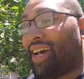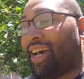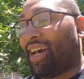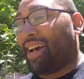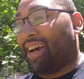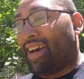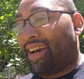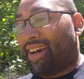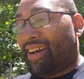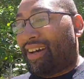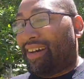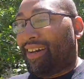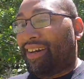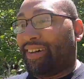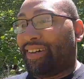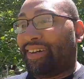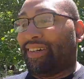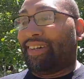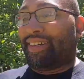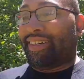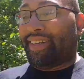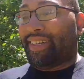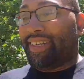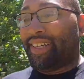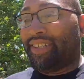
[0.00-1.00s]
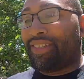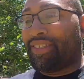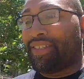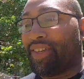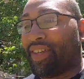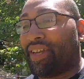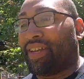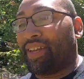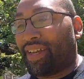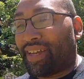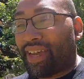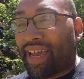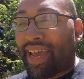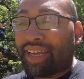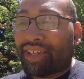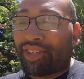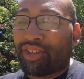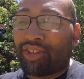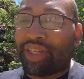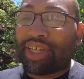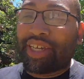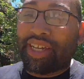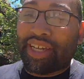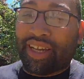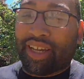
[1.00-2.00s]
Uh, it is uh,
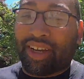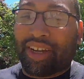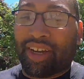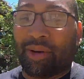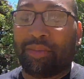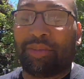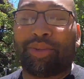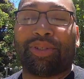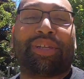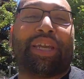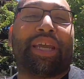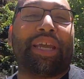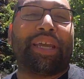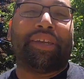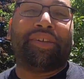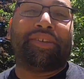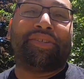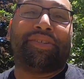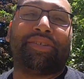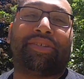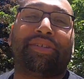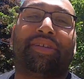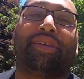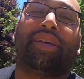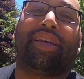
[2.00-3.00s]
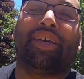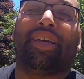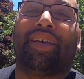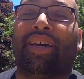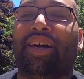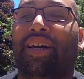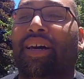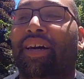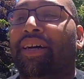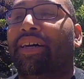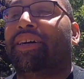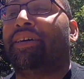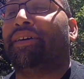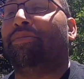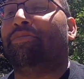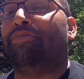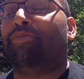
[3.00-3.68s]
actually a couple days uh,